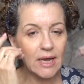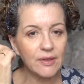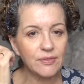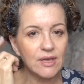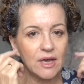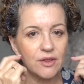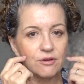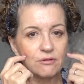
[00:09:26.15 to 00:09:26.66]
and
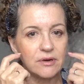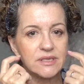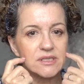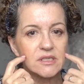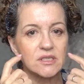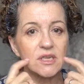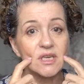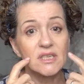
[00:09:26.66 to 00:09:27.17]
the other
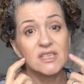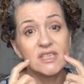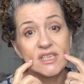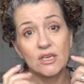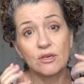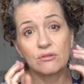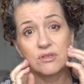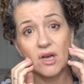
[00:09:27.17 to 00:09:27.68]
is to
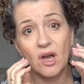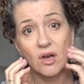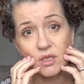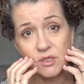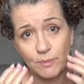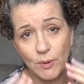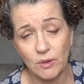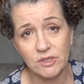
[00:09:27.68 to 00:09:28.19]
conceal dark
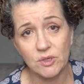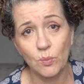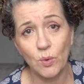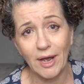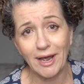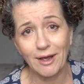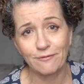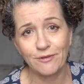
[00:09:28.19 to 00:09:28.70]
spots and
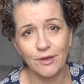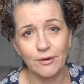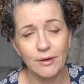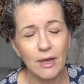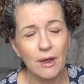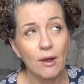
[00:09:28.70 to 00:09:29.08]
what have you.